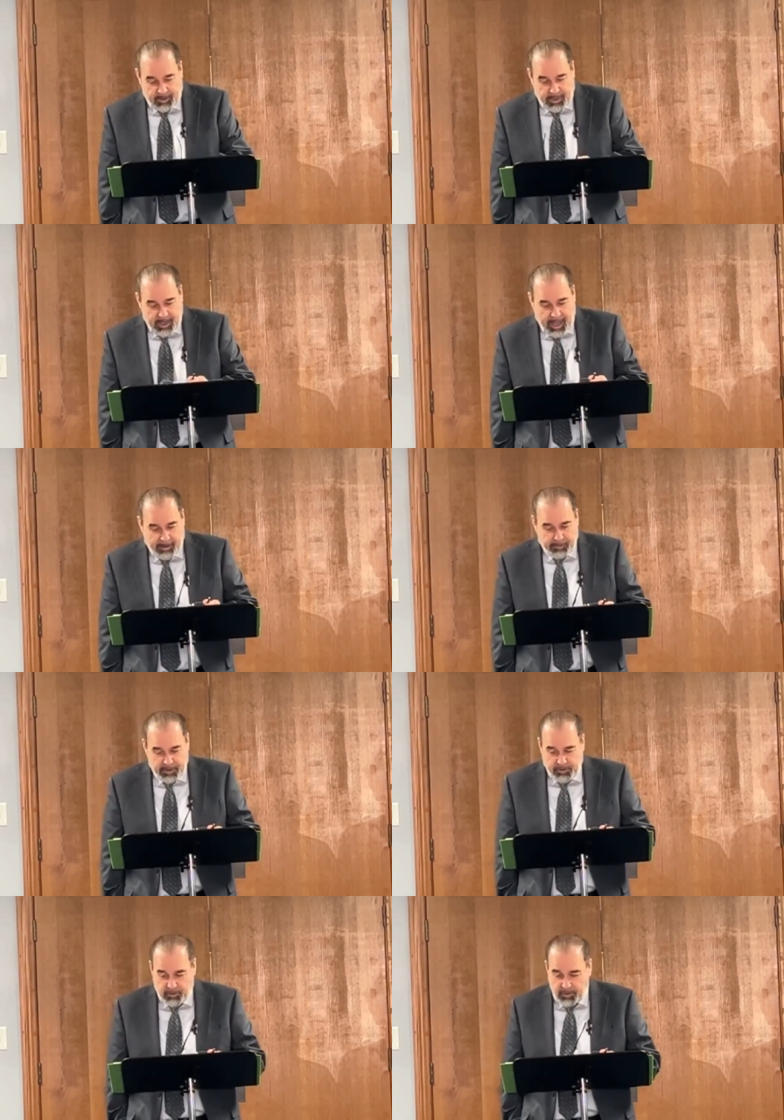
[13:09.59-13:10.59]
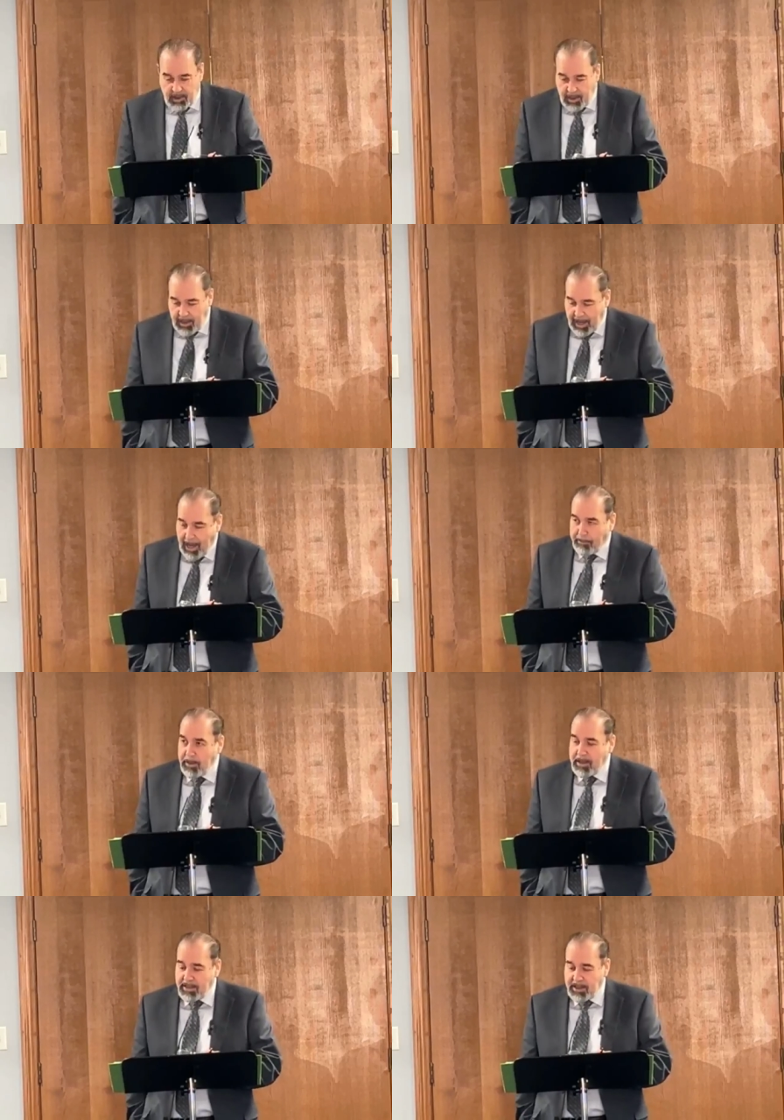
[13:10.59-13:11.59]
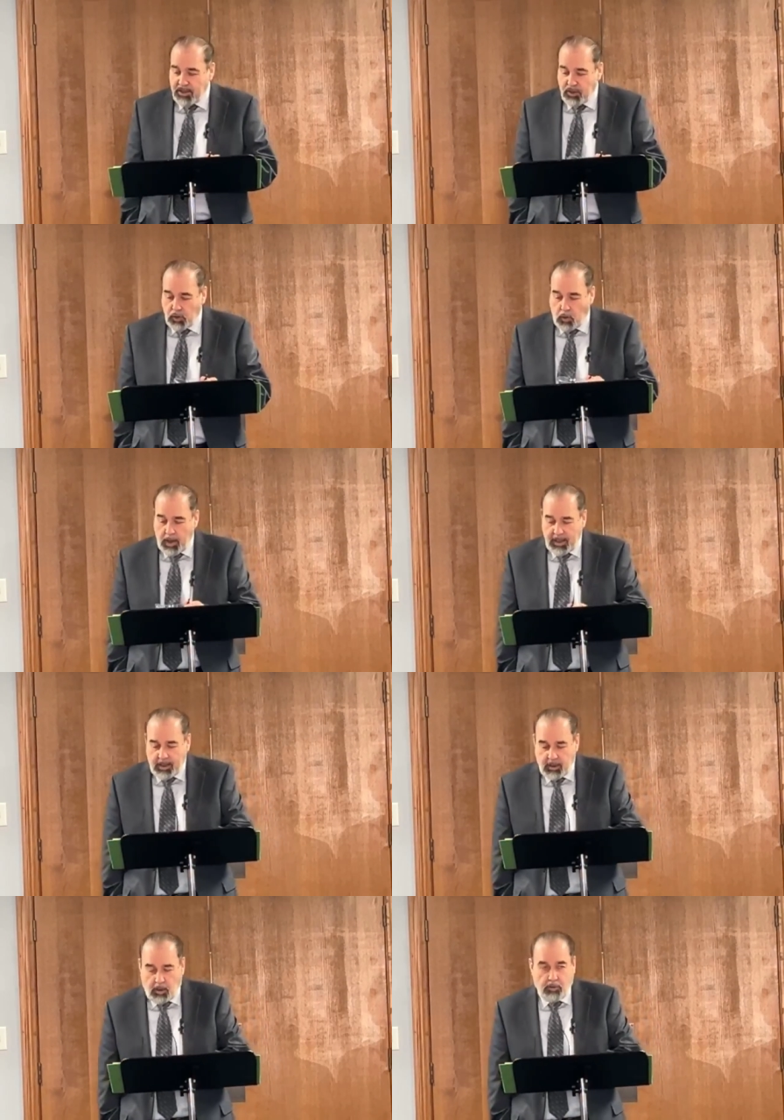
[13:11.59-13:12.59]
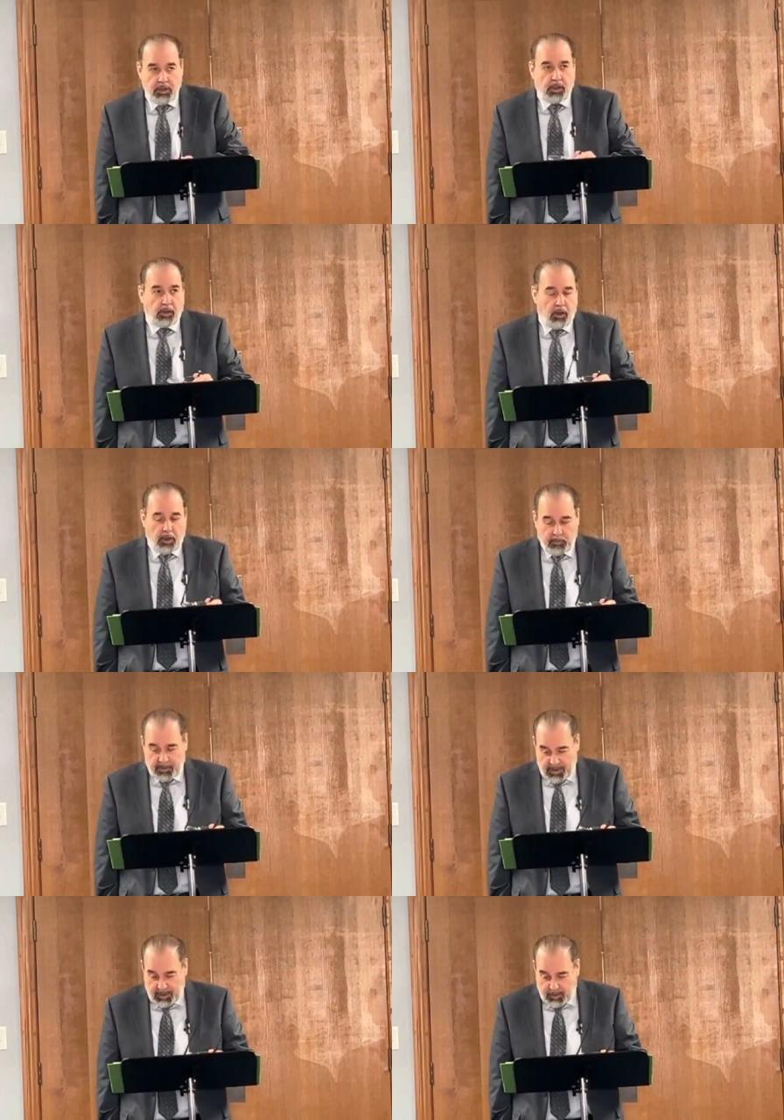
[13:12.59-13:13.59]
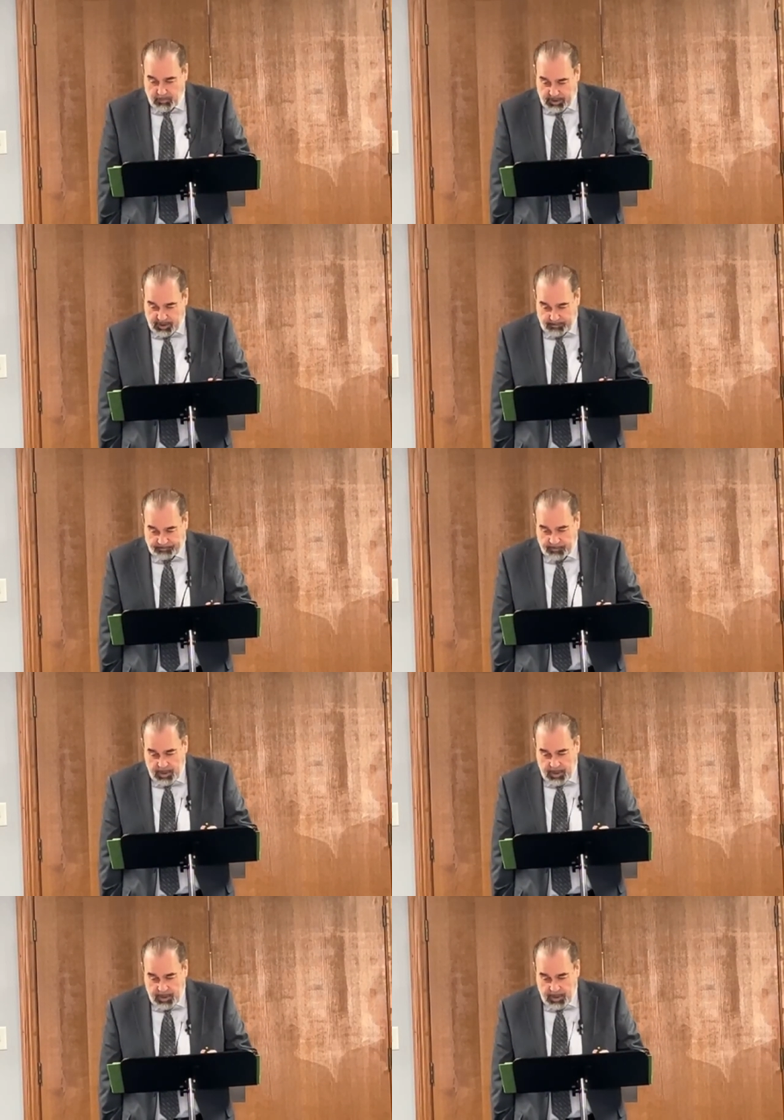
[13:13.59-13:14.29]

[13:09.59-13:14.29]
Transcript: And they have this certain happiness, this joy that goes along with ignorance.